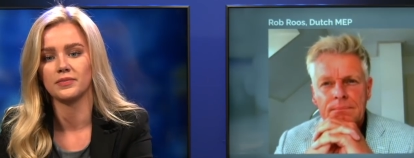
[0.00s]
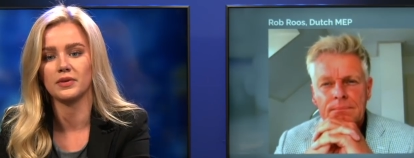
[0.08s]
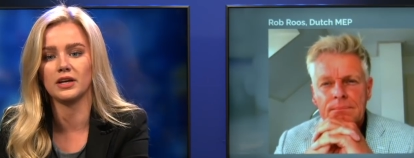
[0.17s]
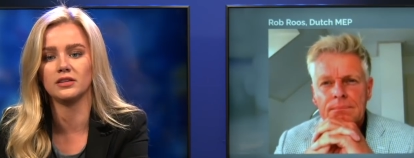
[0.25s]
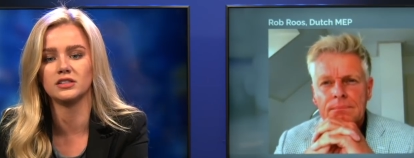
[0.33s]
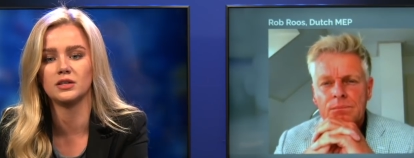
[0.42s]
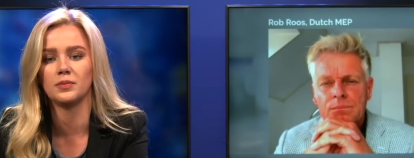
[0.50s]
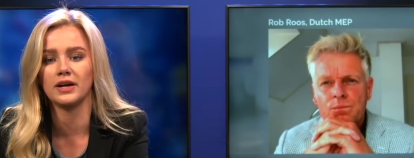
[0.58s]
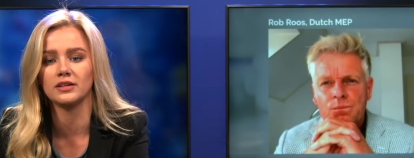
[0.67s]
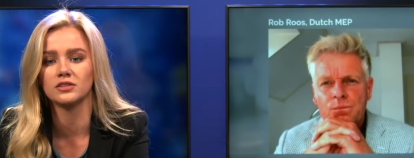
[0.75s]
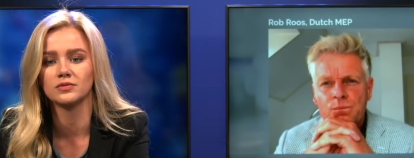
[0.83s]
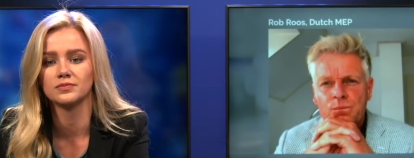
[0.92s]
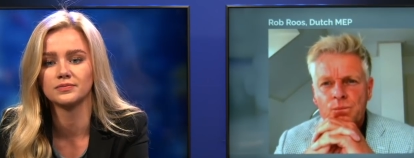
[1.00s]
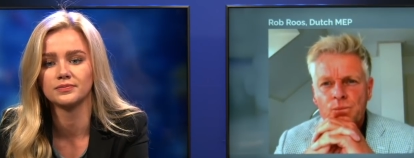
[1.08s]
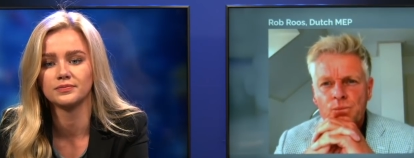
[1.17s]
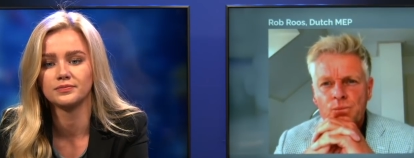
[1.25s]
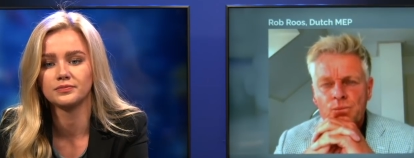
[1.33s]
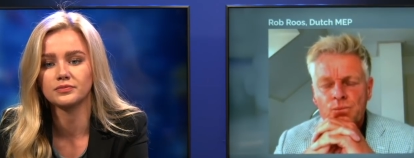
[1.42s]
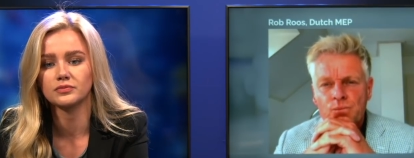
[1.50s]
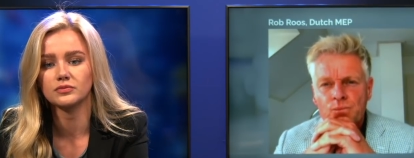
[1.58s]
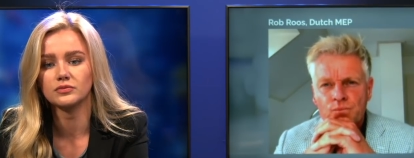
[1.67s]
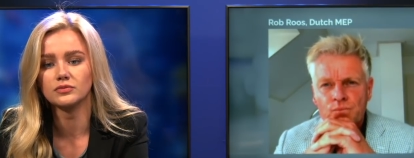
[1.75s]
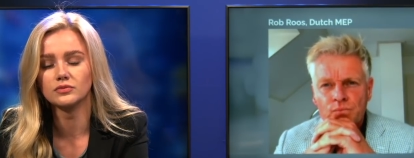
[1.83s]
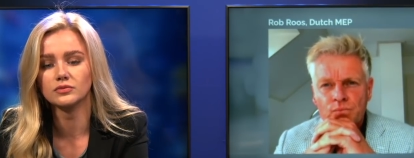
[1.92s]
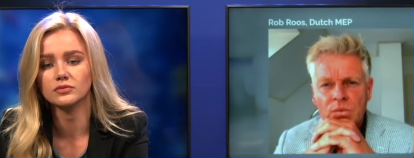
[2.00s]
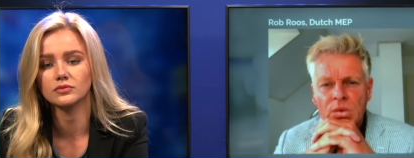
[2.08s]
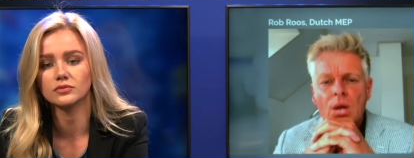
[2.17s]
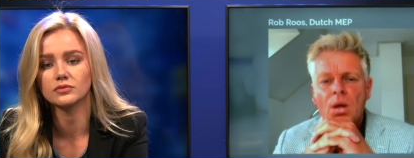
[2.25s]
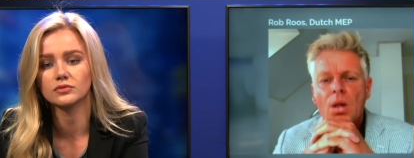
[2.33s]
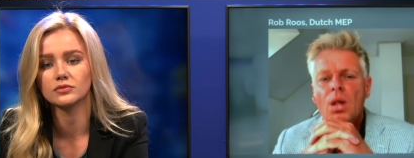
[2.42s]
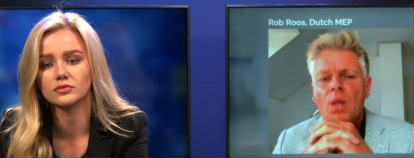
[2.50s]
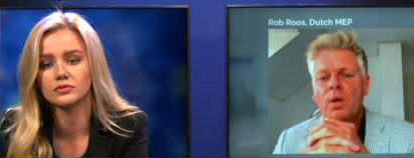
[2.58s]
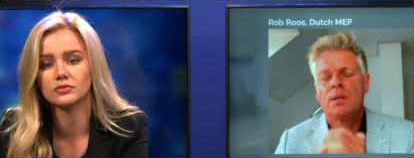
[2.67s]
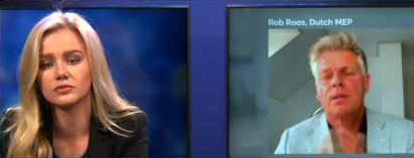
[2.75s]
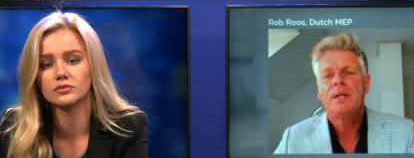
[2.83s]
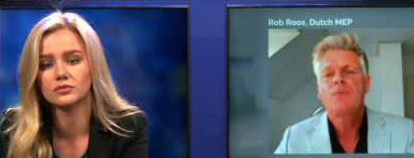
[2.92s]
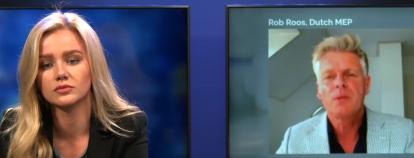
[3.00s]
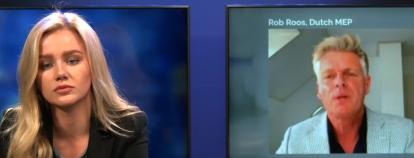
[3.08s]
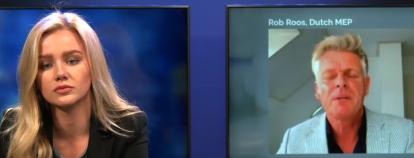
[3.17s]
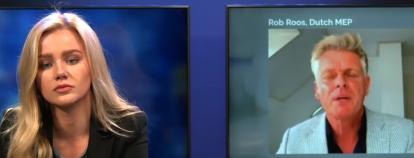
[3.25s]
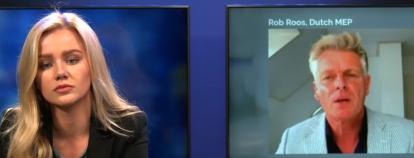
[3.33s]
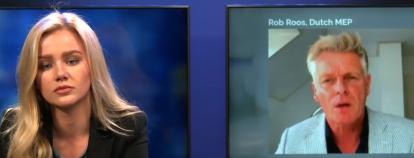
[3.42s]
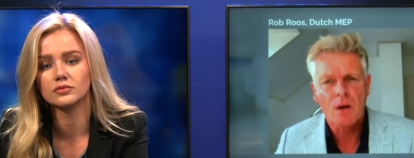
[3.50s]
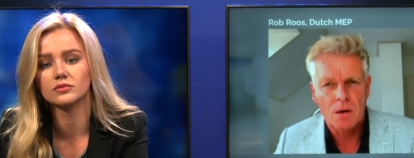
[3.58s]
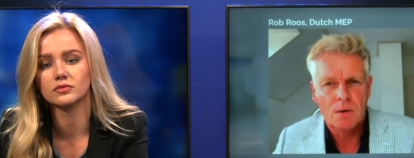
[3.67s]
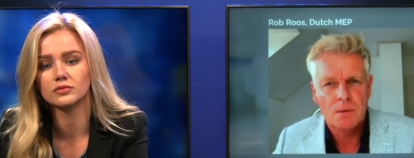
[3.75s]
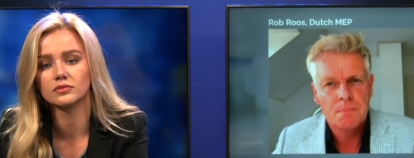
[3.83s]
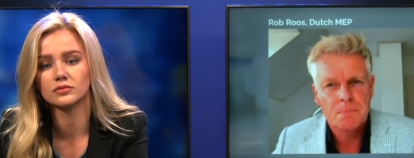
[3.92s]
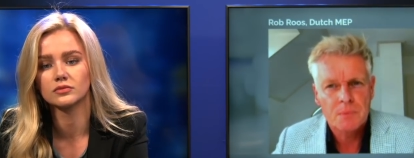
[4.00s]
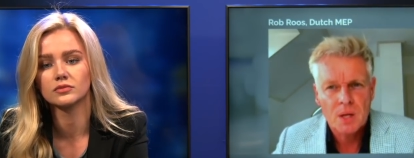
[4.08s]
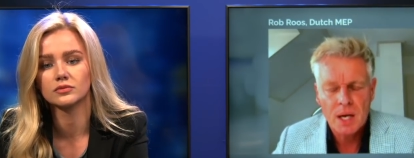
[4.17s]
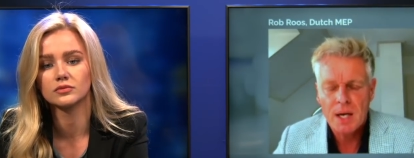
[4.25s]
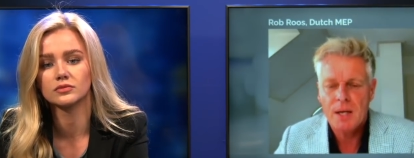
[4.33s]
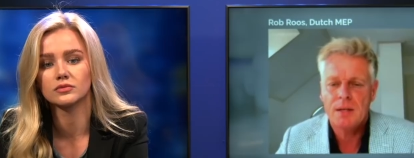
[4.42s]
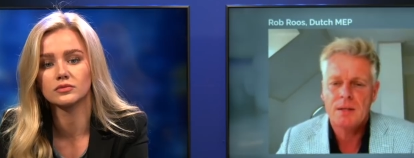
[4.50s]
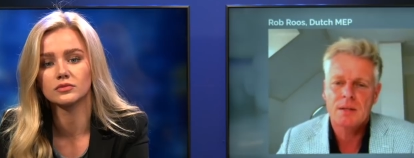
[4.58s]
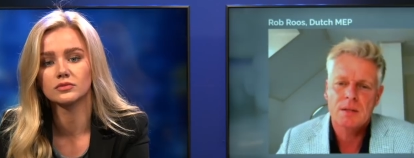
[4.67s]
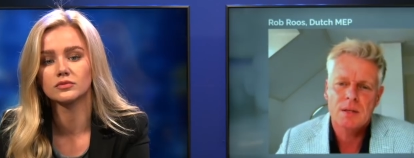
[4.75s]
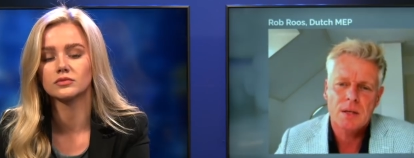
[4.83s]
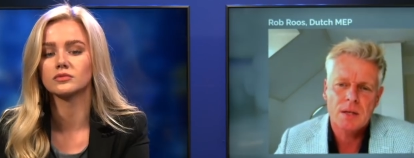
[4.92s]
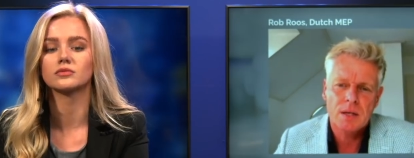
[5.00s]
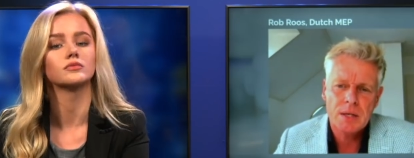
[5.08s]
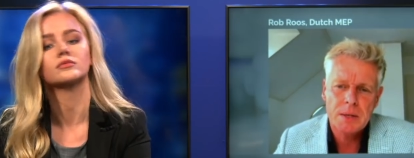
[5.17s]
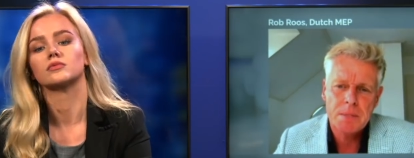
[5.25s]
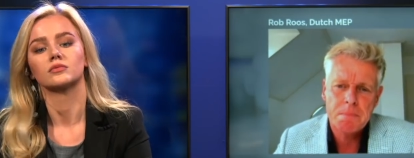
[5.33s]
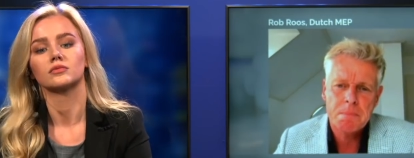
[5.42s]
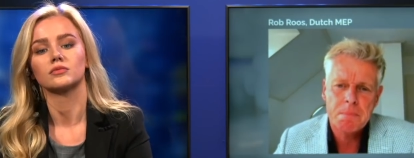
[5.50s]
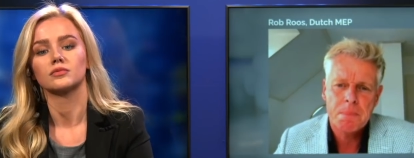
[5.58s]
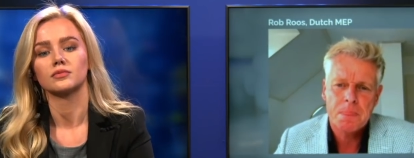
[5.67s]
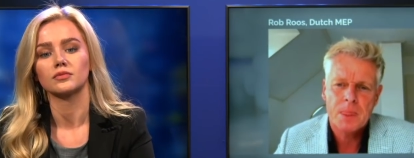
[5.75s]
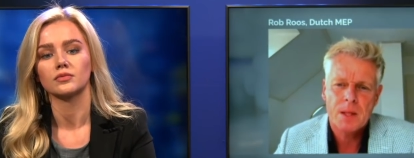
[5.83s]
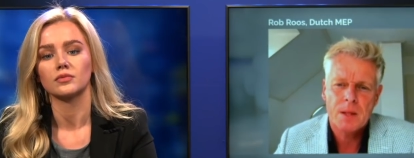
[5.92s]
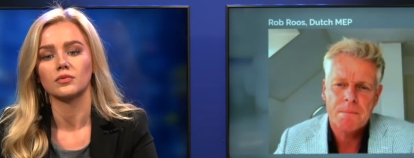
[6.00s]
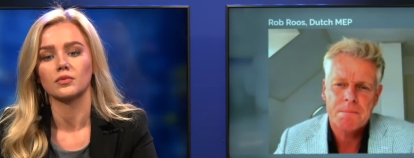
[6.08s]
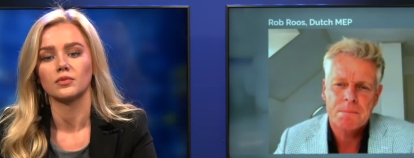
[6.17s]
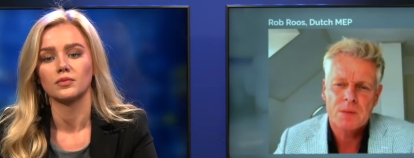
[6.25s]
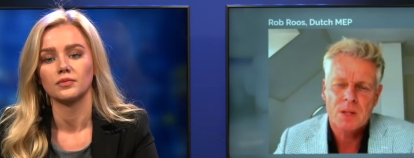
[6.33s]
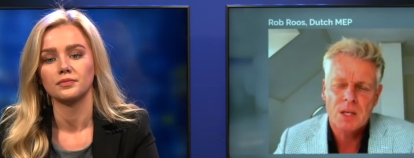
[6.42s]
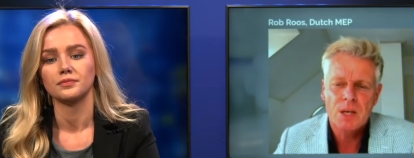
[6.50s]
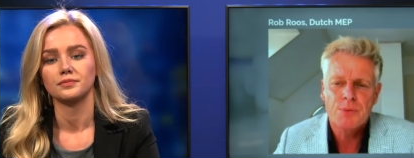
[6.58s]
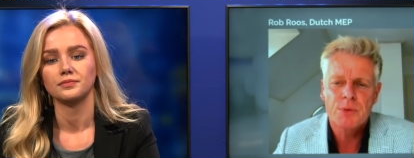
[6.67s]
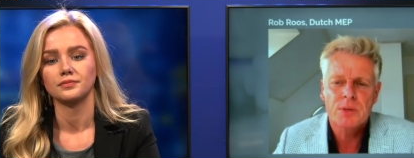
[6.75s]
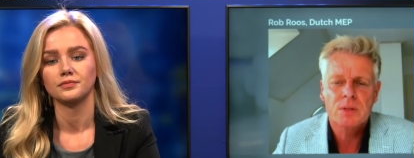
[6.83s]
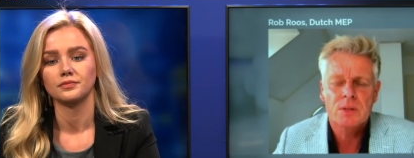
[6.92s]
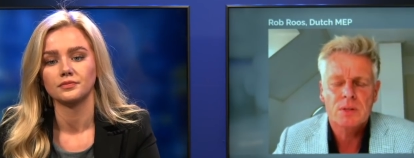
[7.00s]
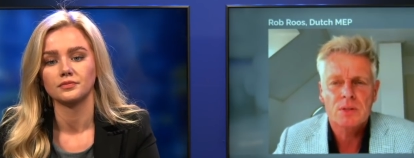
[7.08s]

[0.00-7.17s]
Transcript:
Speaker 1: in this debate?
Speaker 2: Well, it will be a law. And um, even the World Health